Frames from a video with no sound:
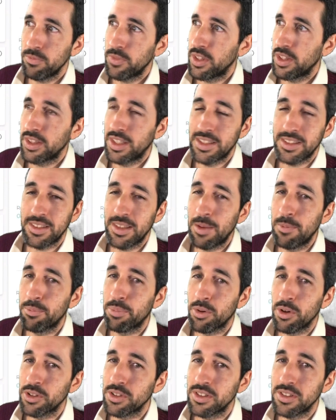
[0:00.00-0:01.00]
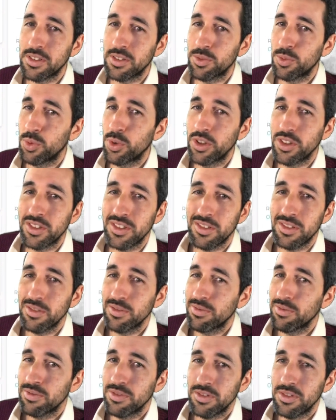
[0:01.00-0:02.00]
the same process works
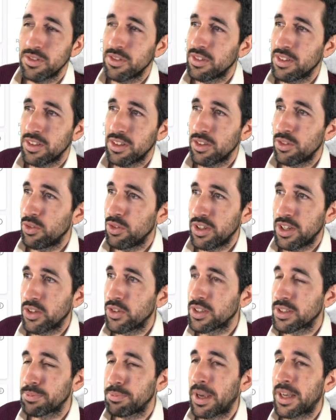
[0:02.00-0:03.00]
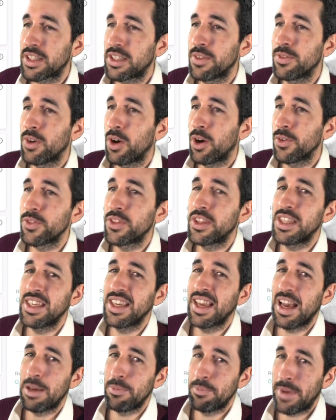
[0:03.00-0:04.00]
irrespective of the
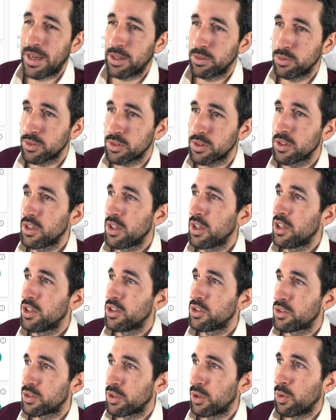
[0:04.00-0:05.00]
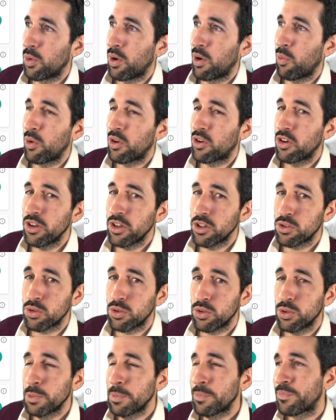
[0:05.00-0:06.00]
amount. So what we're going to
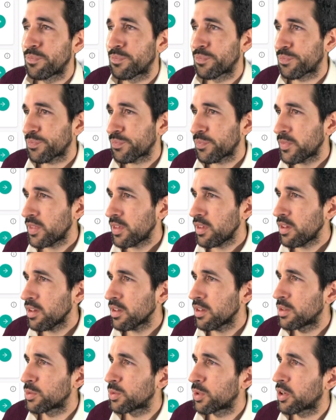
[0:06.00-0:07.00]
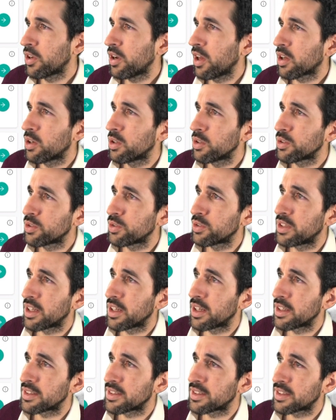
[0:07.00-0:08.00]
do is we're going to go to
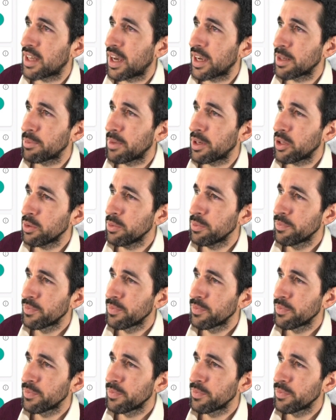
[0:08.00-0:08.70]
the side menu,